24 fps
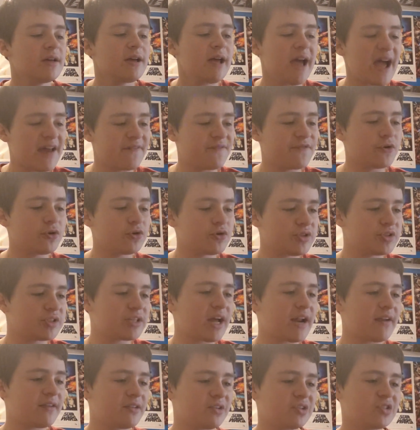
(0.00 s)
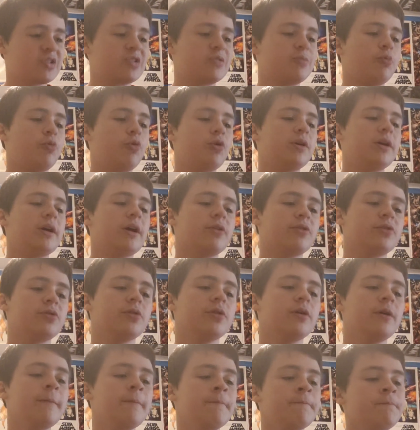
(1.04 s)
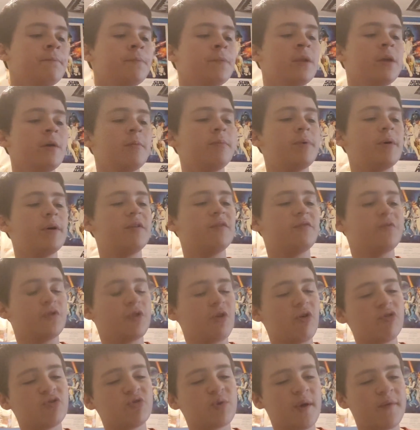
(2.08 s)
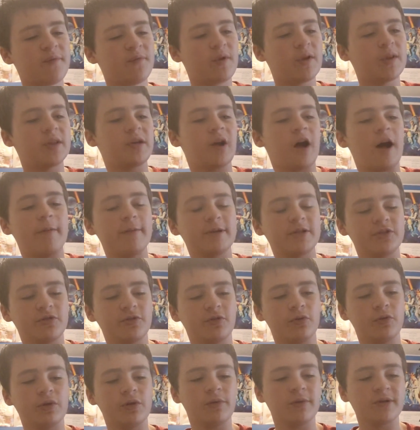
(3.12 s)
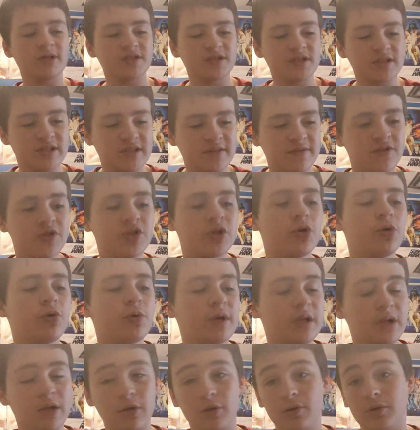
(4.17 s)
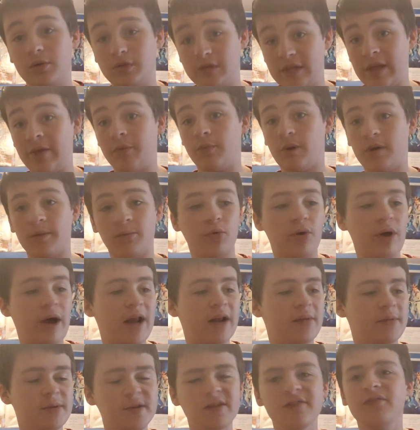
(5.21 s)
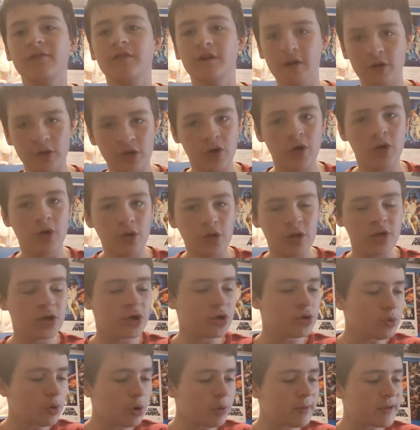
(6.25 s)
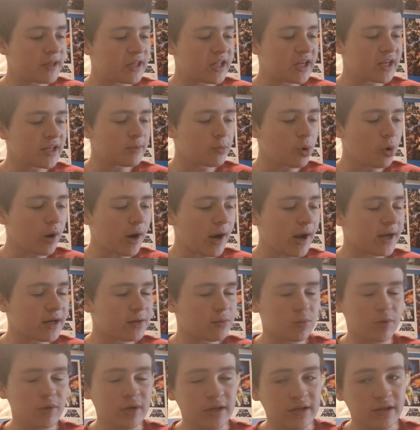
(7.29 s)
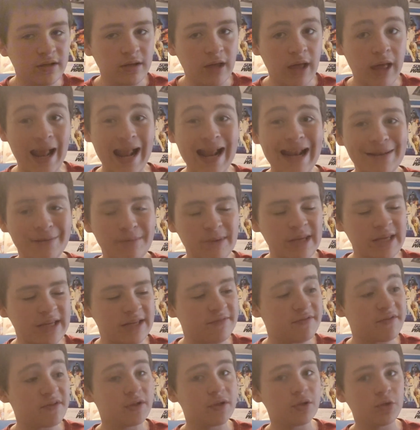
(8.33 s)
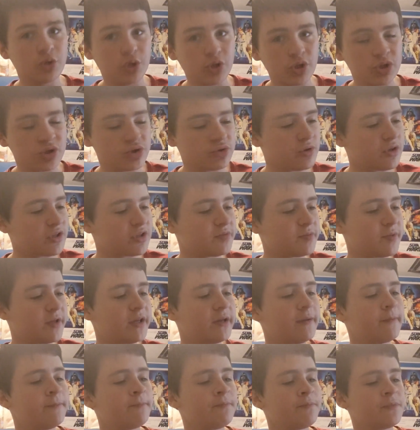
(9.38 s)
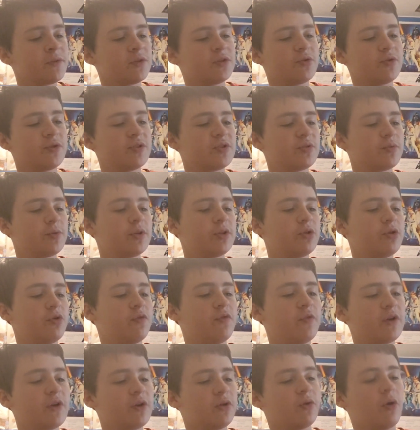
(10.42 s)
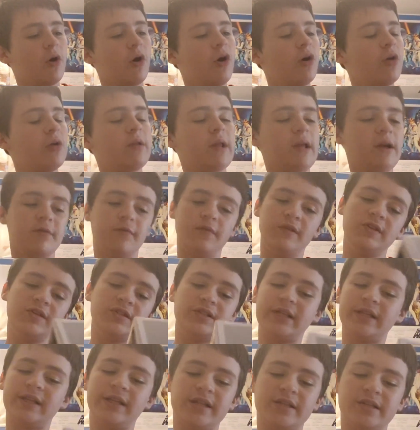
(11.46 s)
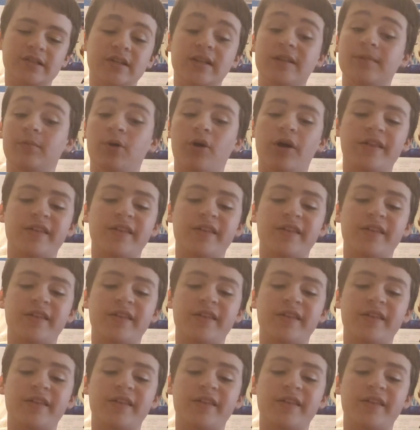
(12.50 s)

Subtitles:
At first, she's kind of just a supporting character. But for those who haven't read the comics and are only watching the TV show and they want more Adam Eve, you will be getting more Adam Eve. Just trust me. So this is a really cool figure. Eventually, I'd like to get them all.